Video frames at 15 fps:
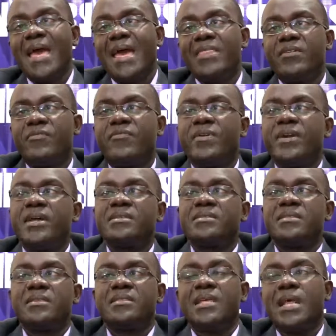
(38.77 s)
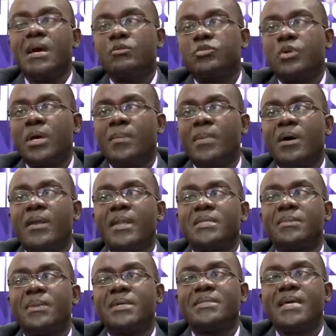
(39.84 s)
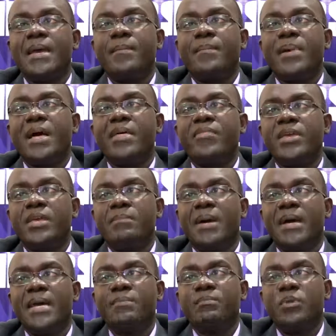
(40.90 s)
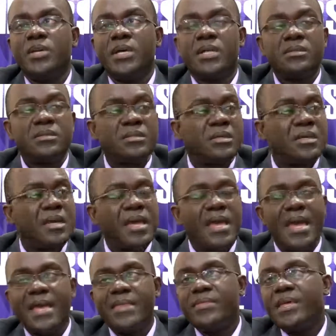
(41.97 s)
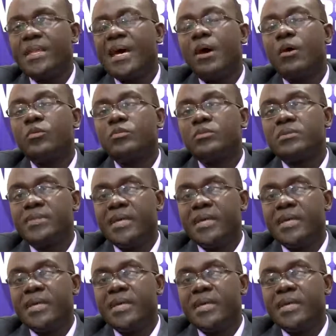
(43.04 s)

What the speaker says: And the first thing that I'll talk about is about time path in market models, and then I'll